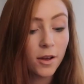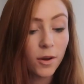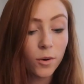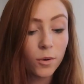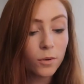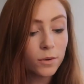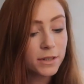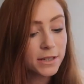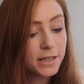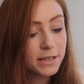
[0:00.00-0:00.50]

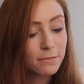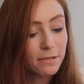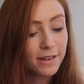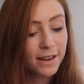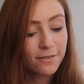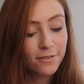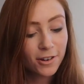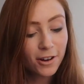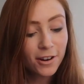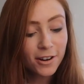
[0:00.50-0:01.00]
Gold is my
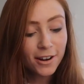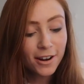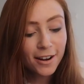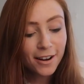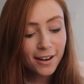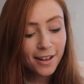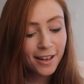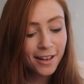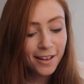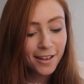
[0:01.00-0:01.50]
favorite
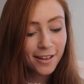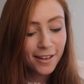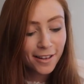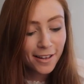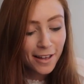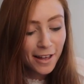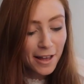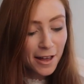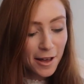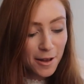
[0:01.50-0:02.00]
color.
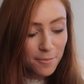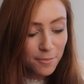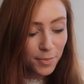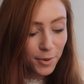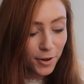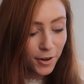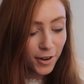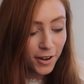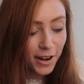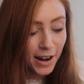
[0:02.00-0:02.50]

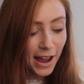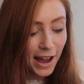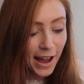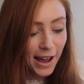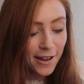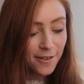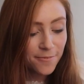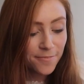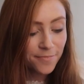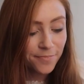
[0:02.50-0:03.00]
But
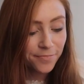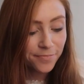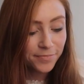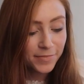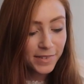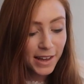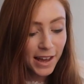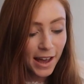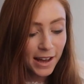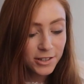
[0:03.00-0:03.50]

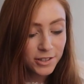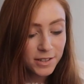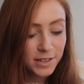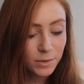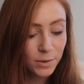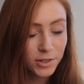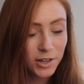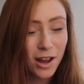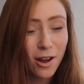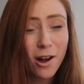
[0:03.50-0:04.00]
yeah, just a
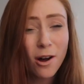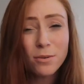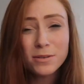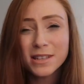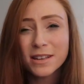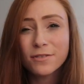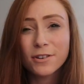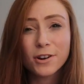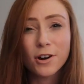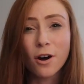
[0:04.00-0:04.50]
switch. I
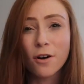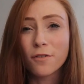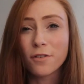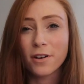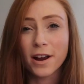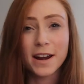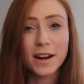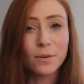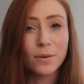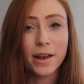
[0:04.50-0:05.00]
always have a
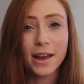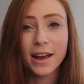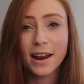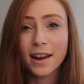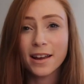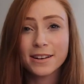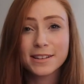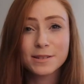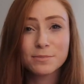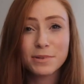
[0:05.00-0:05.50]
cover anyway.
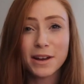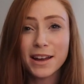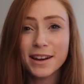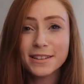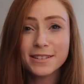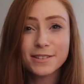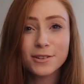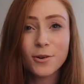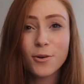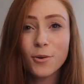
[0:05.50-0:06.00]
Like to be
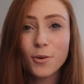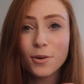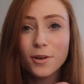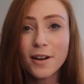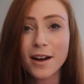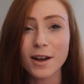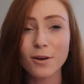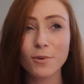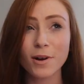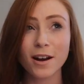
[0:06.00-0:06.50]
honest,
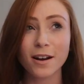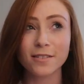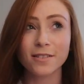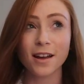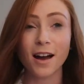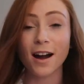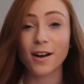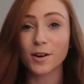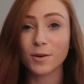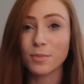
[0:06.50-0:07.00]
I wear
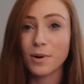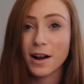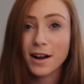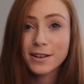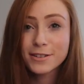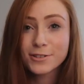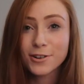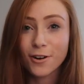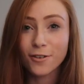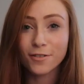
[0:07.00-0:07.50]
the
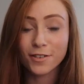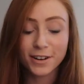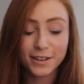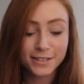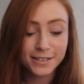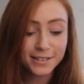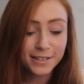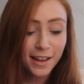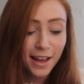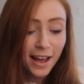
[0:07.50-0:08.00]
Otterbox
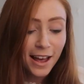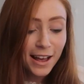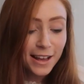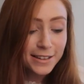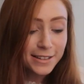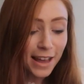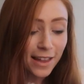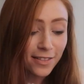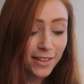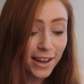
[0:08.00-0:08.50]
covers,
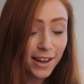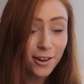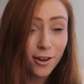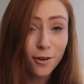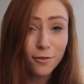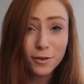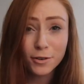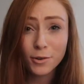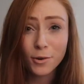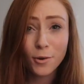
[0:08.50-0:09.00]
and they
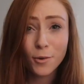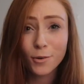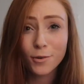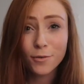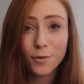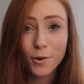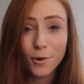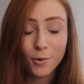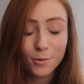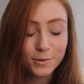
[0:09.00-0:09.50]
cover the whole
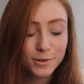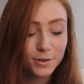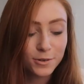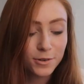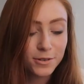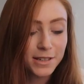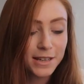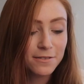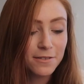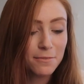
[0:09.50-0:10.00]
phone, so it
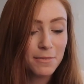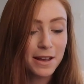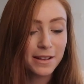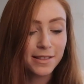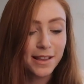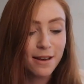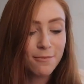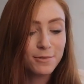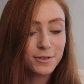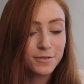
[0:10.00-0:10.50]
doesn't even
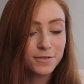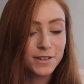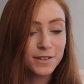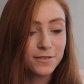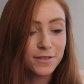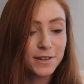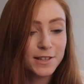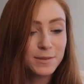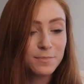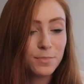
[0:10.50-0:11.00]
make that much of a
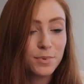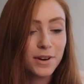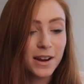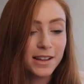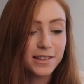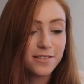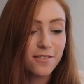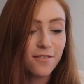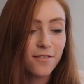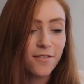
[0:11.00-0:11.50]
difference, but
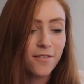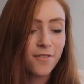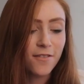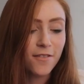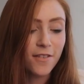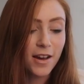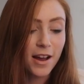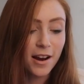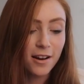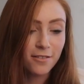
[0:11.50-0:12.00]
it's
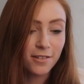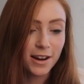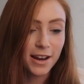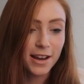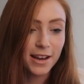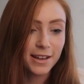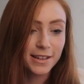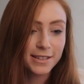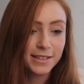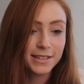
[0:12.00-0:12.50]

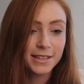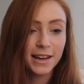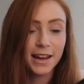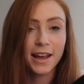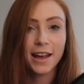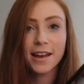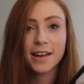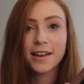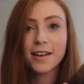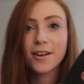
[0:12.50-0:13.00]
very
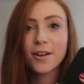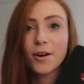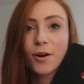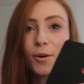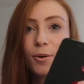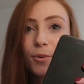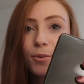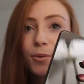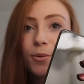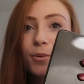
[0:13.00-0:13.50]
slick.
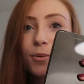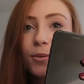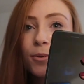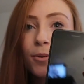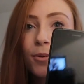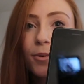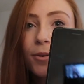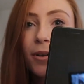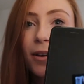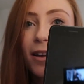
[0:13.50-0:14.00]

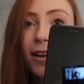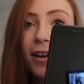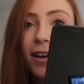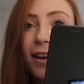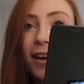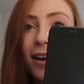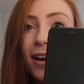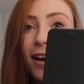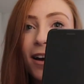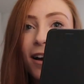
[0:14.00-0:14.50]
Ooh,
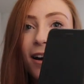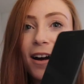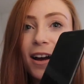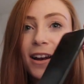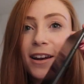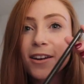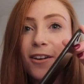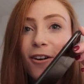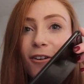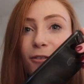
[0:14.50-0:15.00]

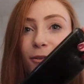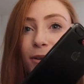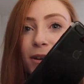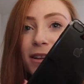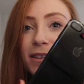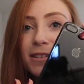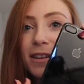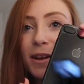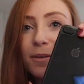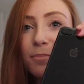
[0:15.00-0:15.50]
I love when
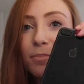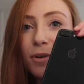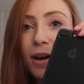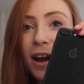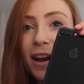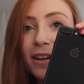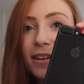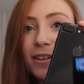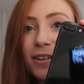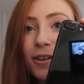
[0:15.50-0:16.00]
it's like
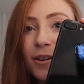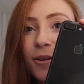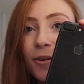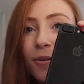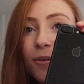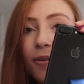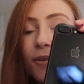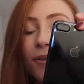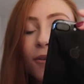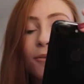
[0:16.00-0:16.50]
brand
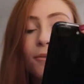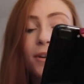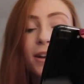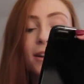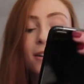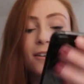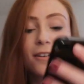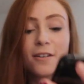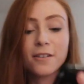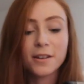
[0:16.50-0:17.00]
new. Oh my
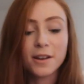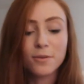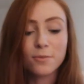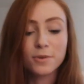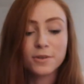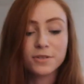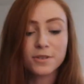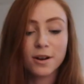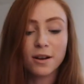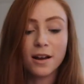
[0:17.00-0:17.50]
god, I
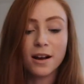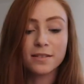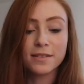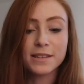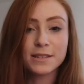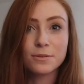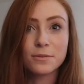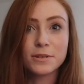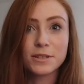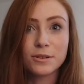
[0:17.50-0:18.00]
wonder how long
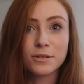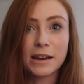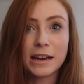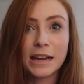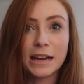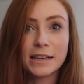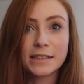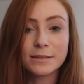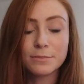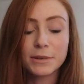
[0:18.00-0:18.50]
this one's gonna
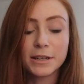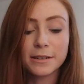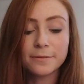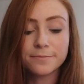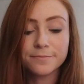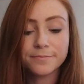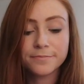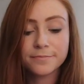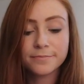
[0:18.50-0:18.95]
last me.